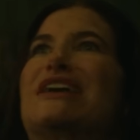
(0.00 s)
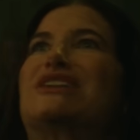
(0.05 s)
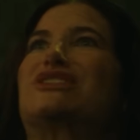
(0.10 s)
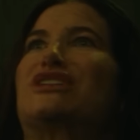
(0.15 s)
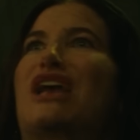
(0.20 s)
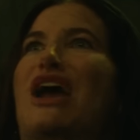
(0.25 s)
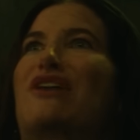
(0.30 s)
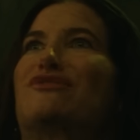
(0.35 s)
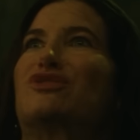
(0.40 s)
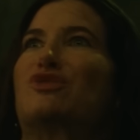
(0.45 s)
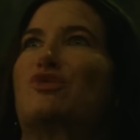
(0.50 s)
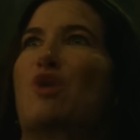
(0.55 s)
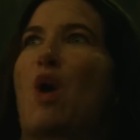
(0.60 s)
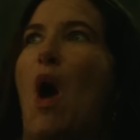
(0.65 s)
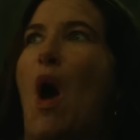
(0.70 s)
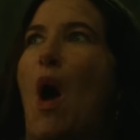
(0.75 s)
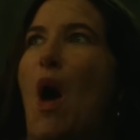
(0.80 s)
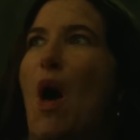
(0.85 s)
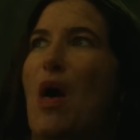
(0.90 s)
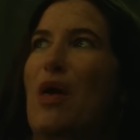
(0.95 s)
like
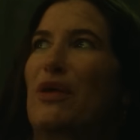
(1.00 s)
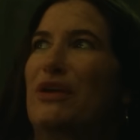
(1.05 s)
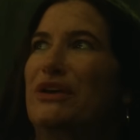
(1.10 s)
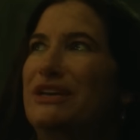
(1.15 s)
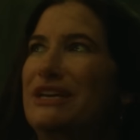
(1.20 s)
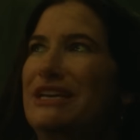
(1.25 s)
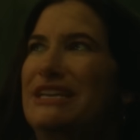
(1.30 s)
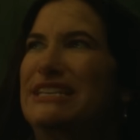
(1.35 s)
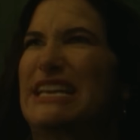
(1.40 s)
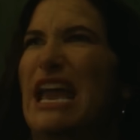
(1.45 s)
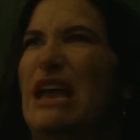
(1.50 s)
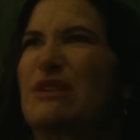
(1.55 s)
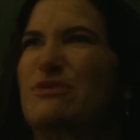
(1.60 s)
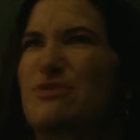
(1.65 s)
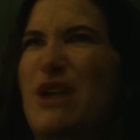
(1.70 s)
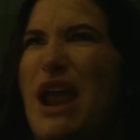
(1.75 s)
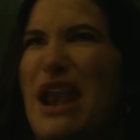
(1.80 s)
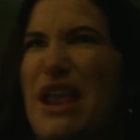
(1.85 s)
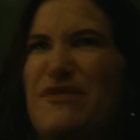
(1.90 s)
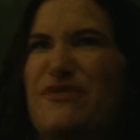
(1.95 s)
just up to
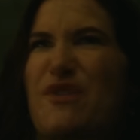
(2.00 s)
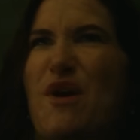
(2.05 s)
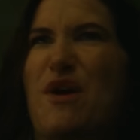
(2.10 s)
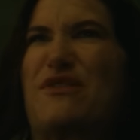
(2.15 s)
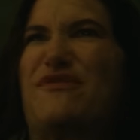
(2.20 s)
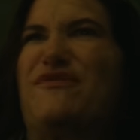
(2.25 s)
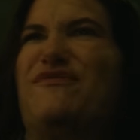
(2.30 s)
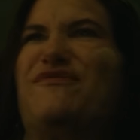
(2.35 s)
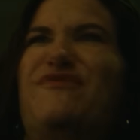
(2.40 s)
11,